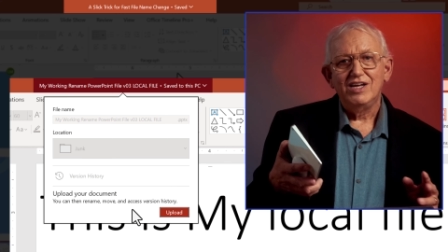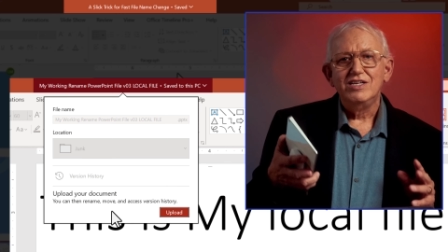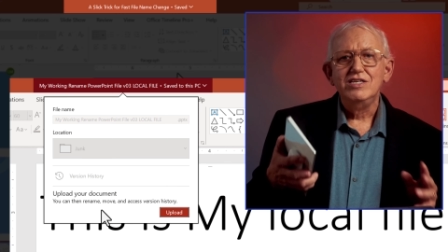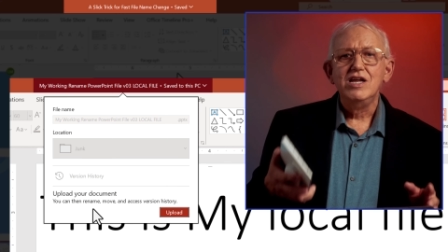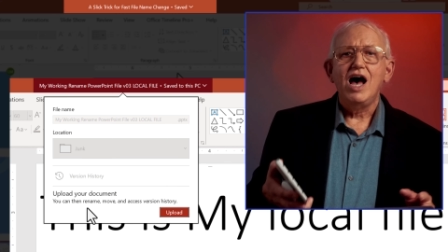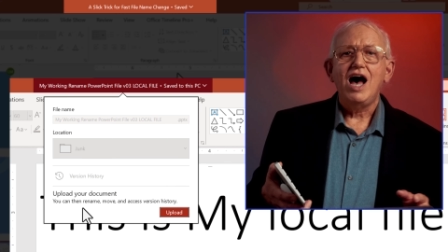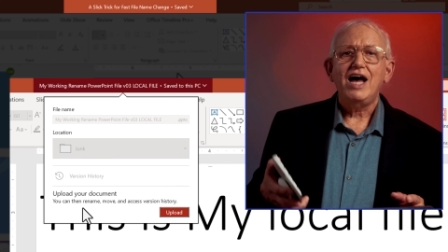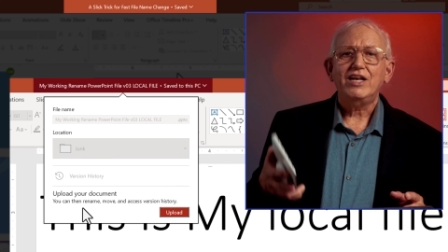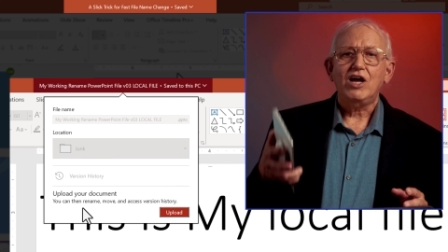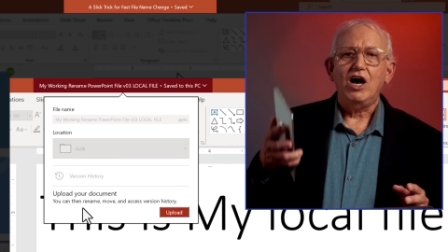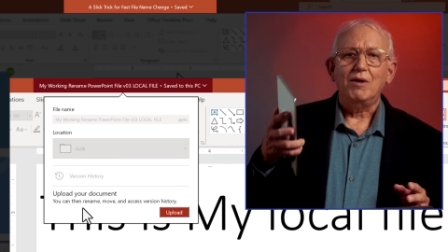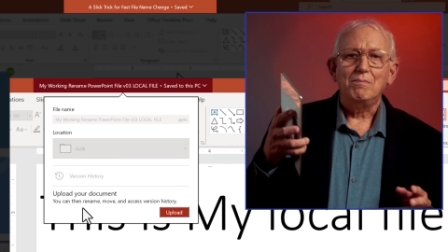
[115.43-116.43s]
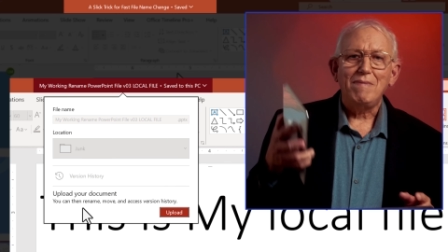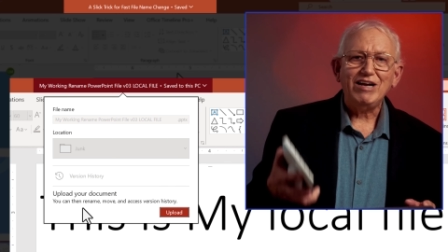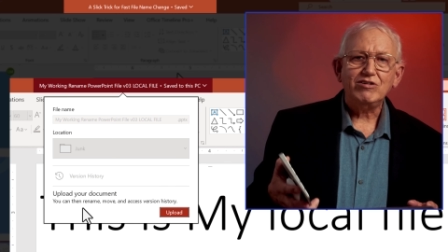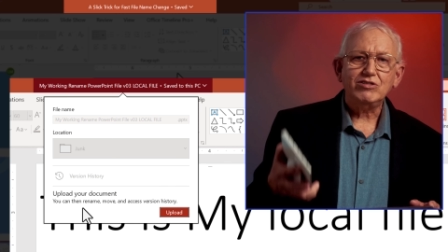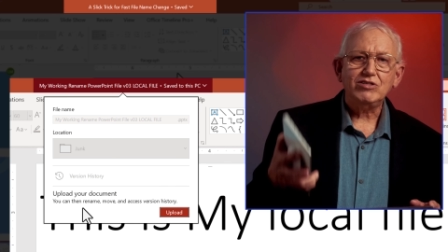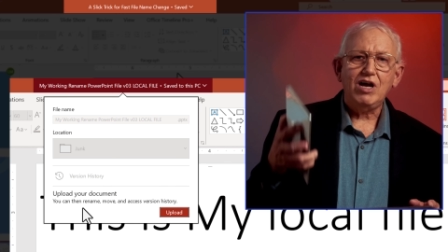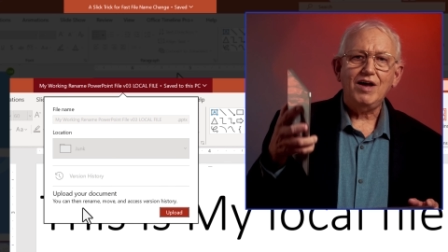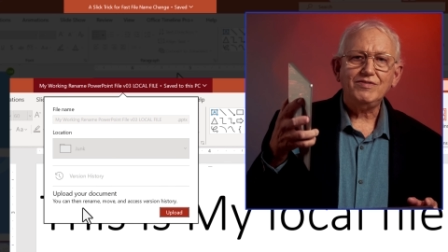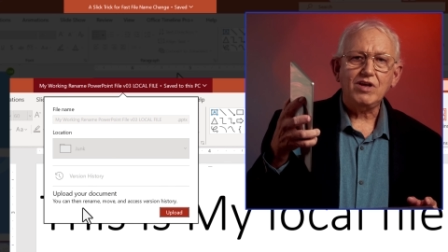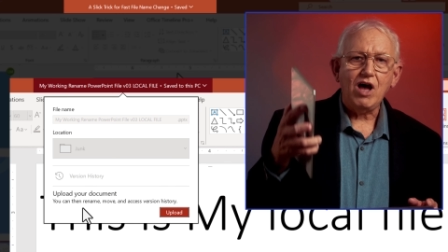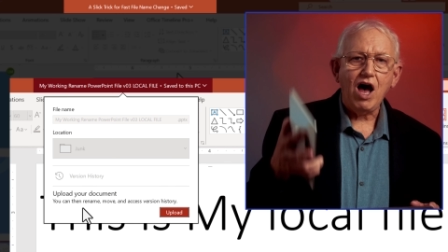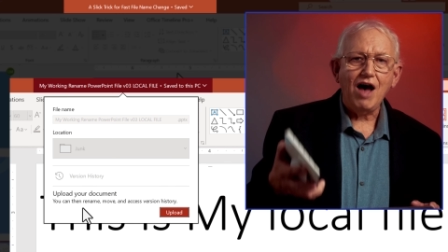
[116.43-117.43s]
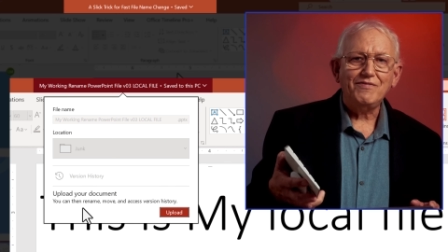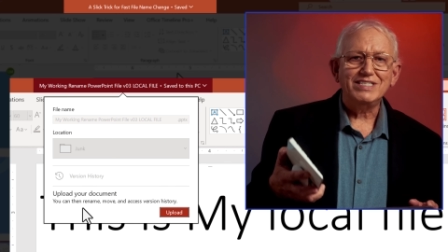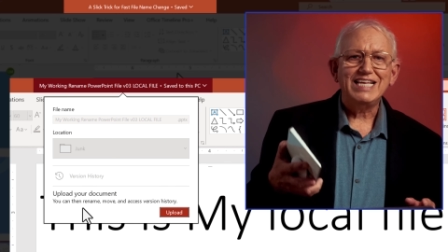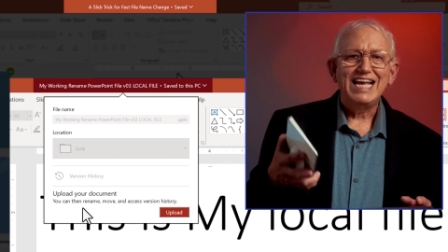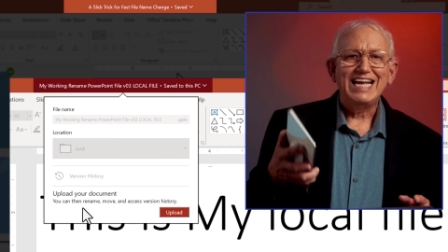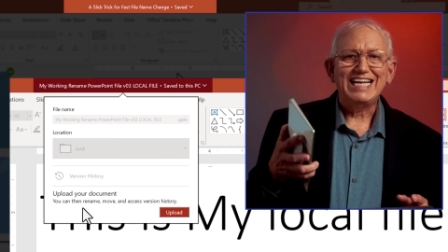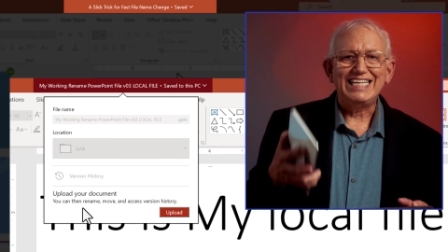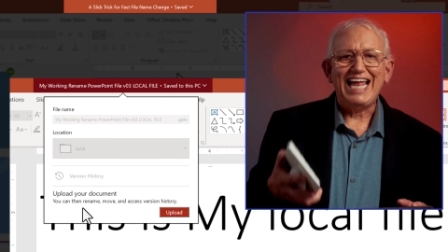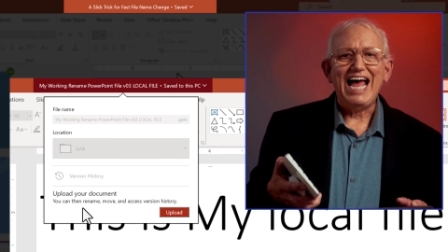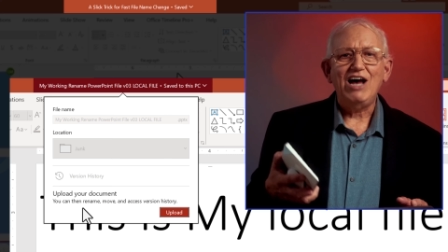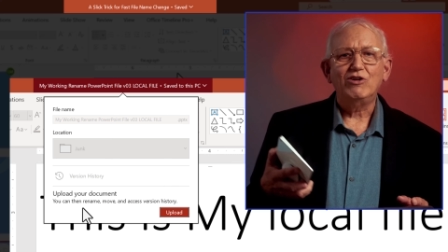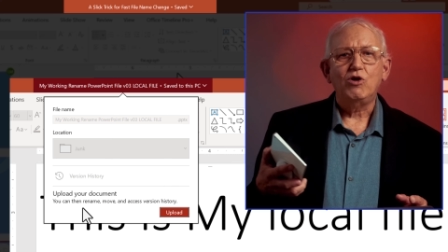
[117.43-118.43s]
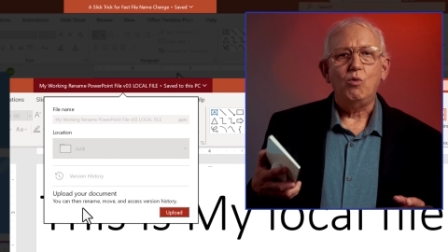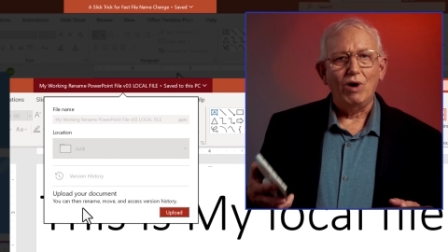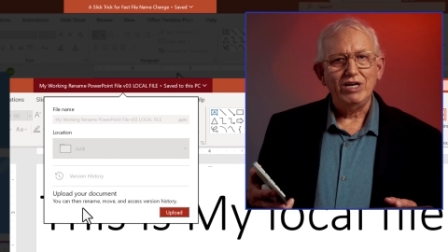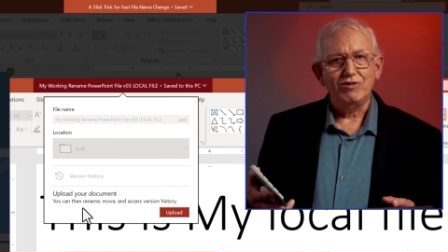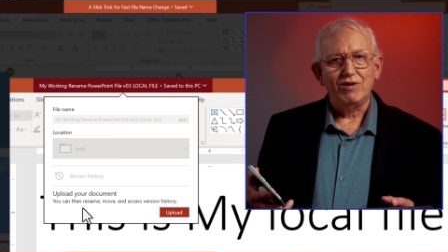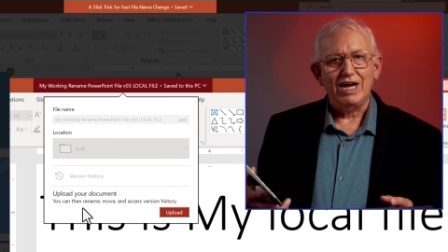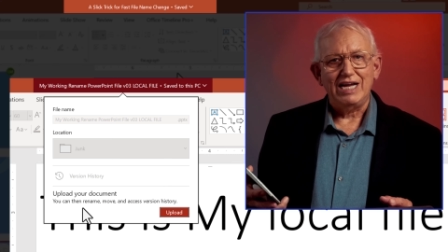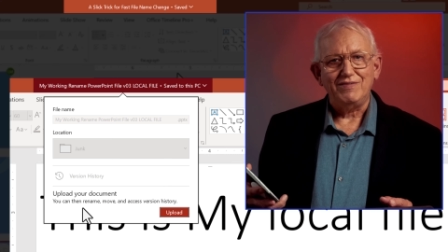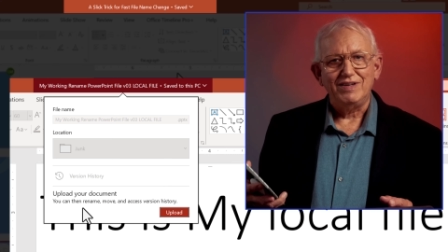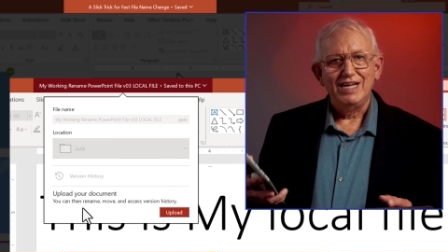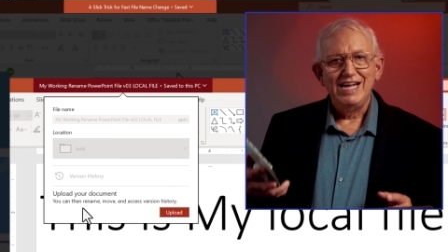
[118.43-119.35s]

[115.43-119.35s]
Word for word: not on Microsoft's Office Cloud OneDrive.